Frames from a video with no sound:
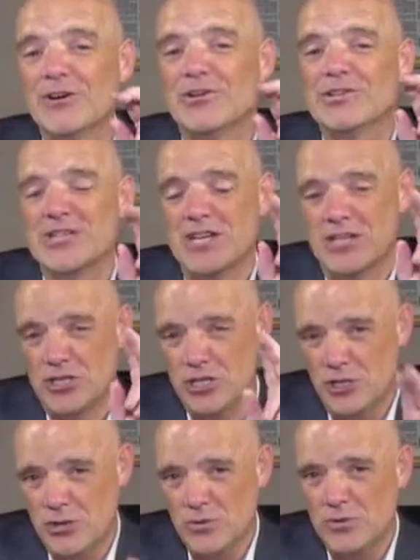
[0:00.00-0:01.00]
who says,
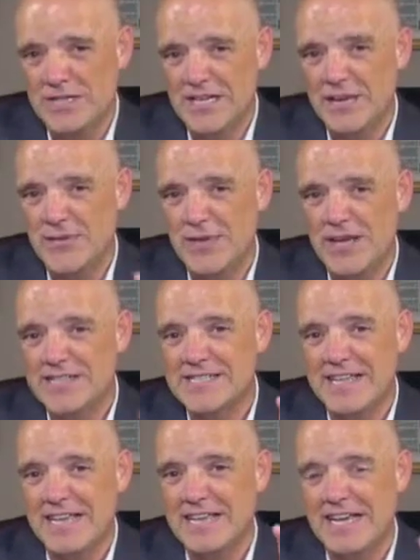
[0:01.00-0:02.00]
You did this
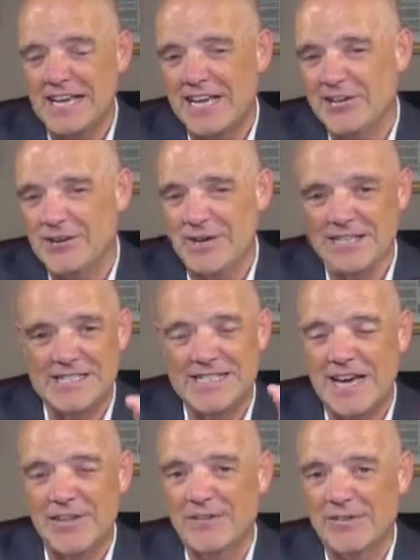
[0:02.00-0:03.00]
in ignorance.
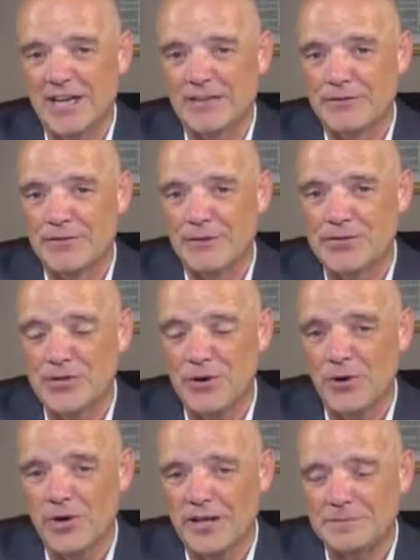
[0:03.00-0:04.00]
Now they've got the full
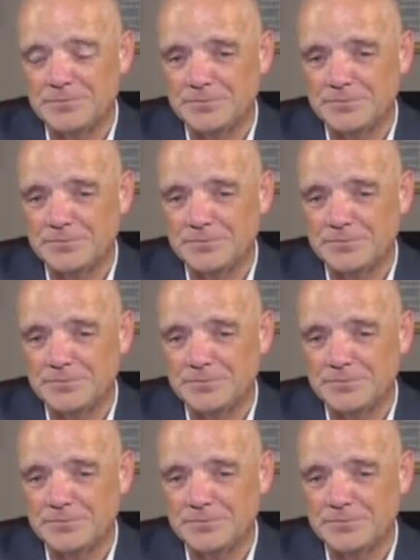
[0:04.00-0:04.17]
story.